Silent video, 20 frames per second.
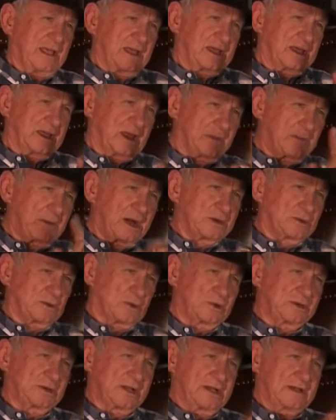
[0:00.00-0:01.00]
You know, my
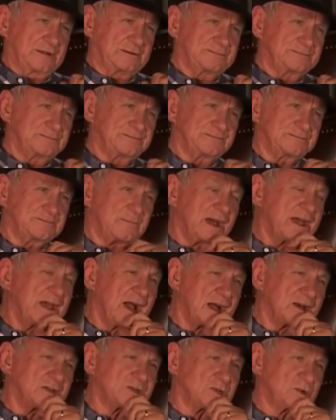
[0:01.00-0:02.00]
daughter, my
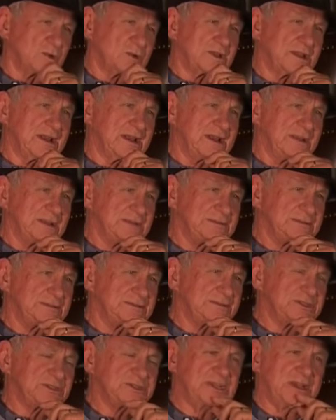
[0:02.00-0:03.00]
youngest daughter,
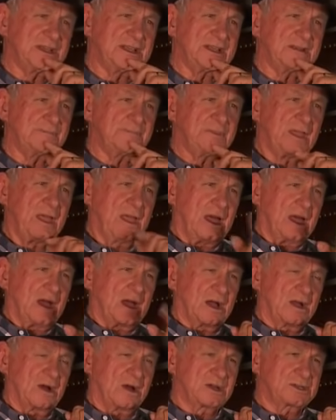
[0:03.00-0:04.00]
Jilly,
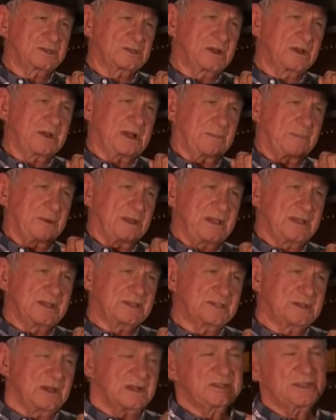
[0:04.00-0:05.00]
I asked her a couple of
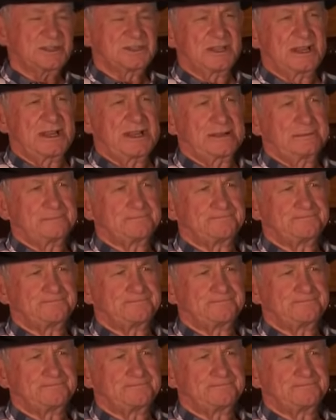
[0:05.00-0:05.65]
years ago, I said, Jilly,